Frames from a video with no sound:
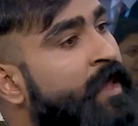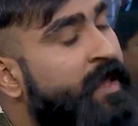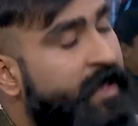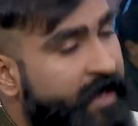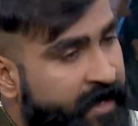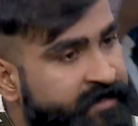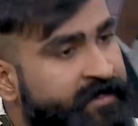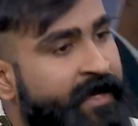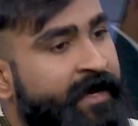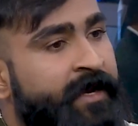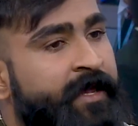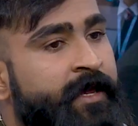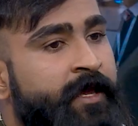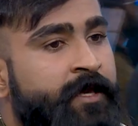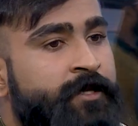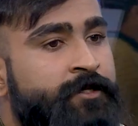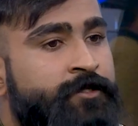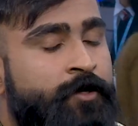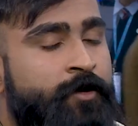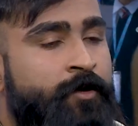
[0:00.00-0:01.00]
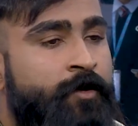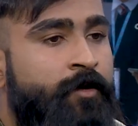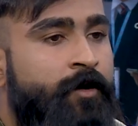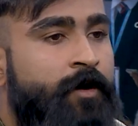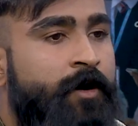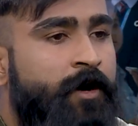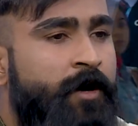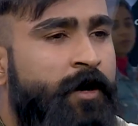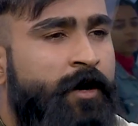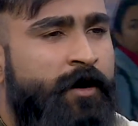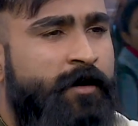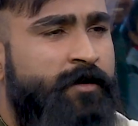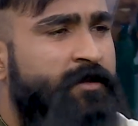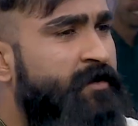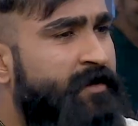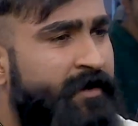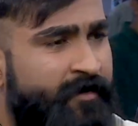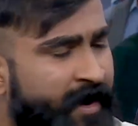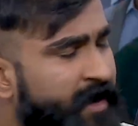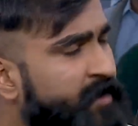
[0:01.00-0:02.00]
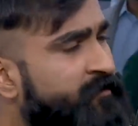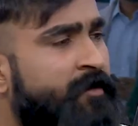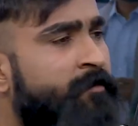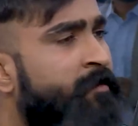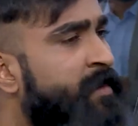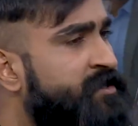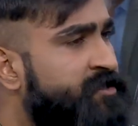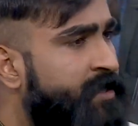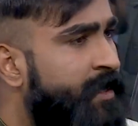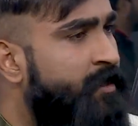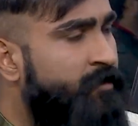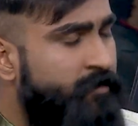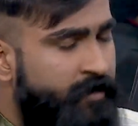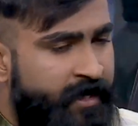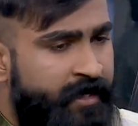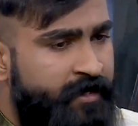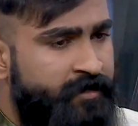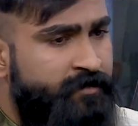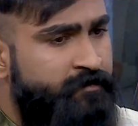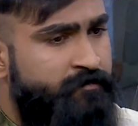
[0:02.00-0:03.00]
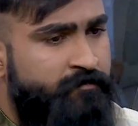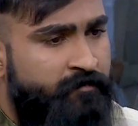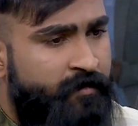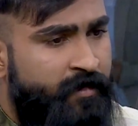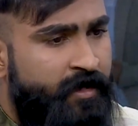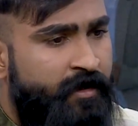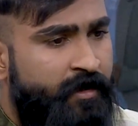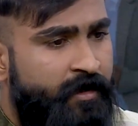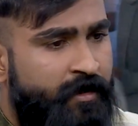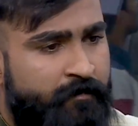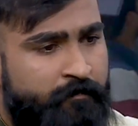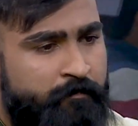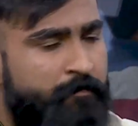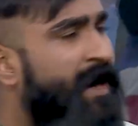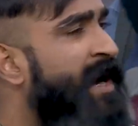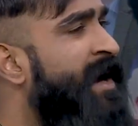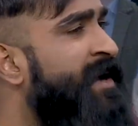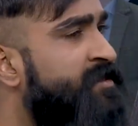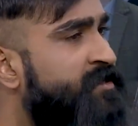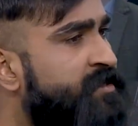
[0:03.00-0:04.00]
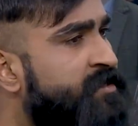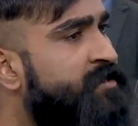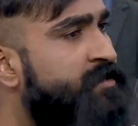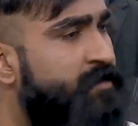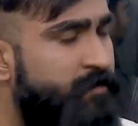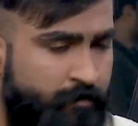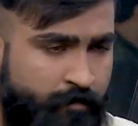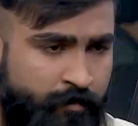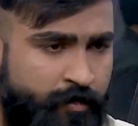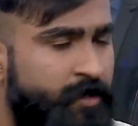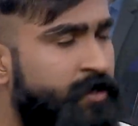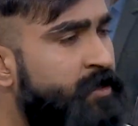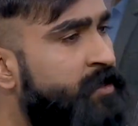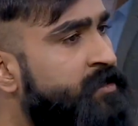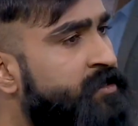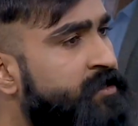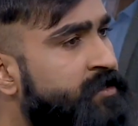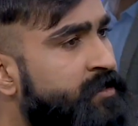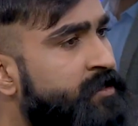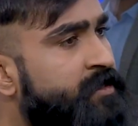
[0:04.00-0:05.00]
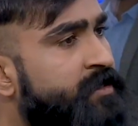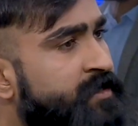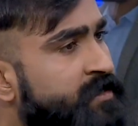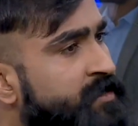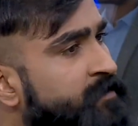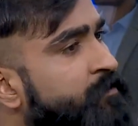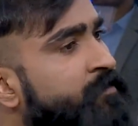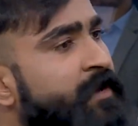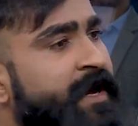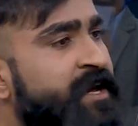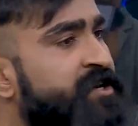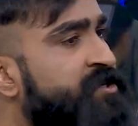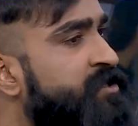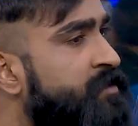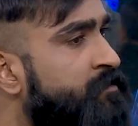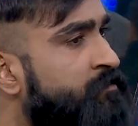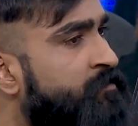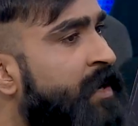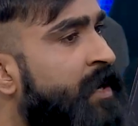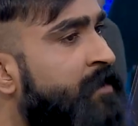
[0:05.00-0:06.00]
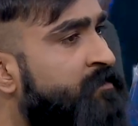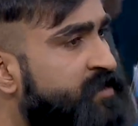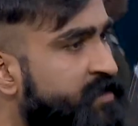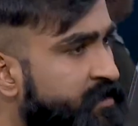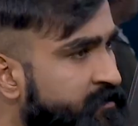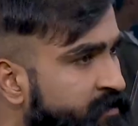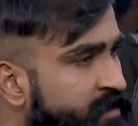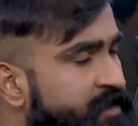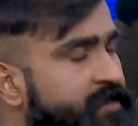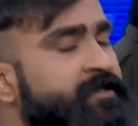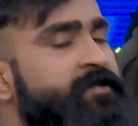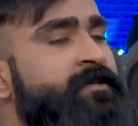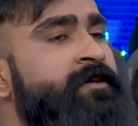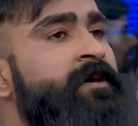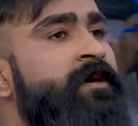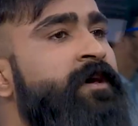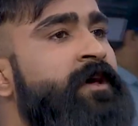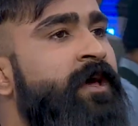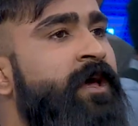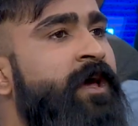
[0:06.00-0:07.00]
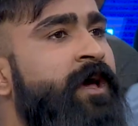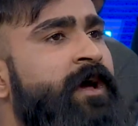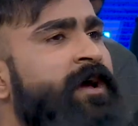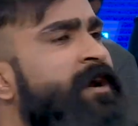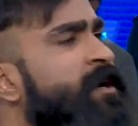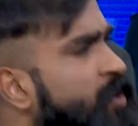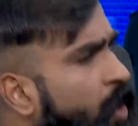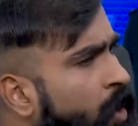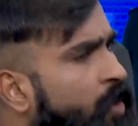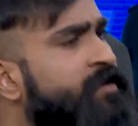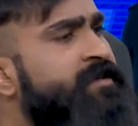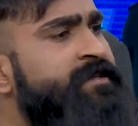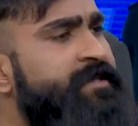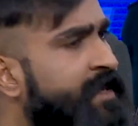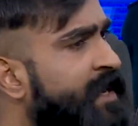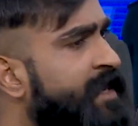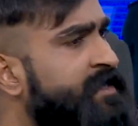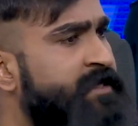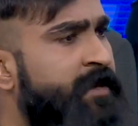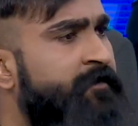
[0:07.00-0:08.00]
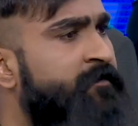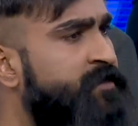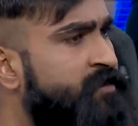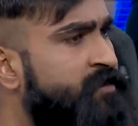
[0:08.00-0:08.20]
Exactly. So right from my childhood days, bats, birds, Asian palm civets, dogs, cats, I was